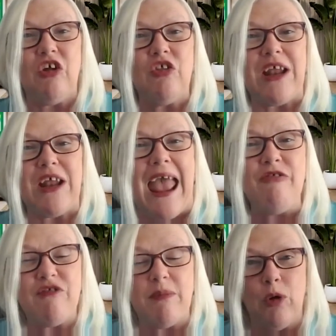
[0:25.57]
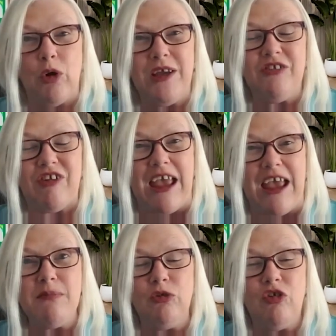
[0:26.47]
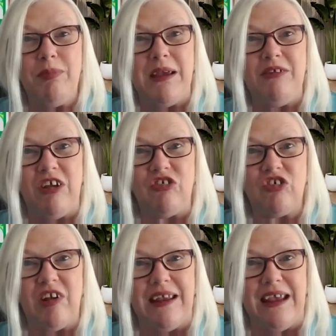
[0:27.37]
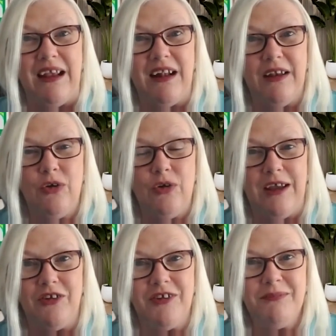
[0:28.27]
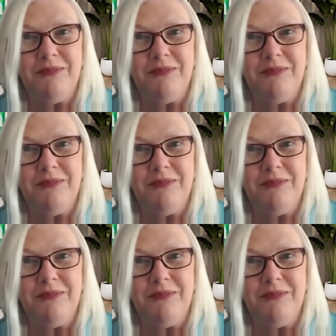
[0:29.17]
so that everybody is able to be digitally included.